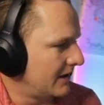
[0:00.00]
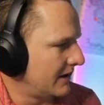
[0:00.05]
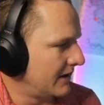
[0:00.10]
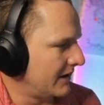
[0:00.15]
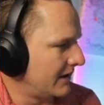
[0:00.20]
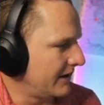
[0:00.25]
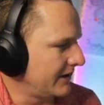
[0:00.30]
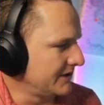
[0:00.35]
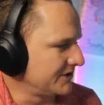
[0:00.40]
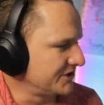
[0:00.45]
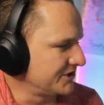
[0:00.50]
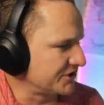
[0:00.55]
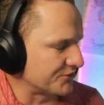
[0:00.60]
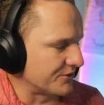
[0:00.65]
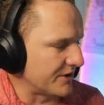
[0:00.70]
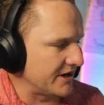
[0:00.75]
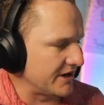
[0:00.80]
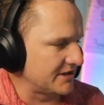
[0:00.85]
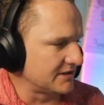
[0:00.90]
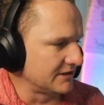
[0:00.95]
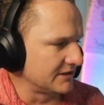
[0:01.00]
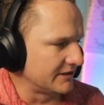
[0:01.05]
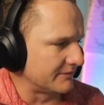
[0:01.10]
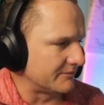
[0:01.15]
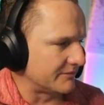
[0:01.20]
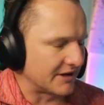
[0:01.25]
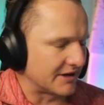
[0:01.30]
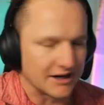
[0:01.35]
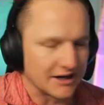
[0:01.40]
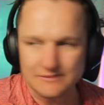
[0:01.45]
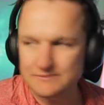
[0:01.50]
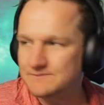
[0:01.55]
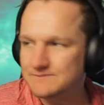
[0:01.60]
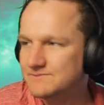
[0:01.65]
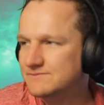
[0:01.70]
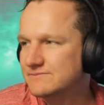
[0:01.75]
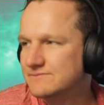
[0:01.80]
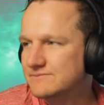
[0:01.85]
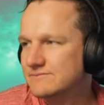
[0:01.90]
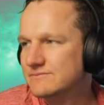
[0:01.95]
You just wrestled him down.
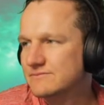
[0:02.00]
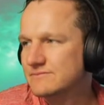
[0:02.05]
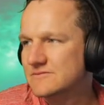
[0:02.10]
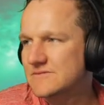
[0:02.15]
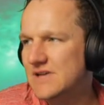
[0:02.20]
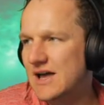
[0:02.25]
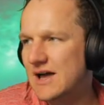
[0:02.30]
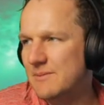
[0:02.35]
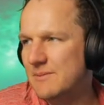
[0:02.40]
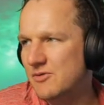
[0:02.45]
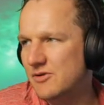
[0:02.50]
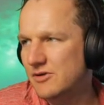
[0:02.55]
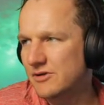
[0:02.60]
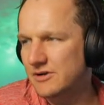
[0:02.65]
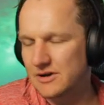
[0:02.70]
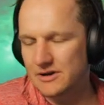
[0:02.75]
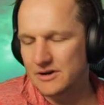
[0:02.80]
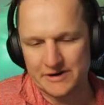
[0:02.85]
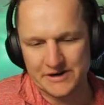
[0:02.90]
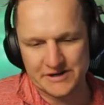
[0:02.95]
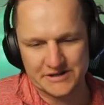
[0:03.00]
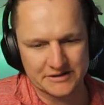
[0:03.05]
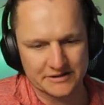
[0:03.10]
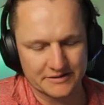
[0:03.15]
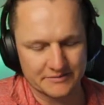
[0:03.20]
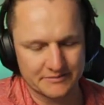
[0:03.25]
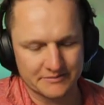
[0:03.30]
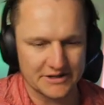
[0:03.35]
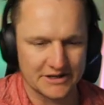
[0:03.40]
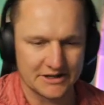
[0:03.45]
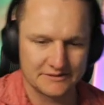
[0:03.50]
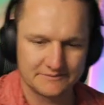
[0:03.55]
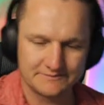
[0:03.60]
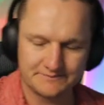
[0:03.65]
Absolutely wrestled him down.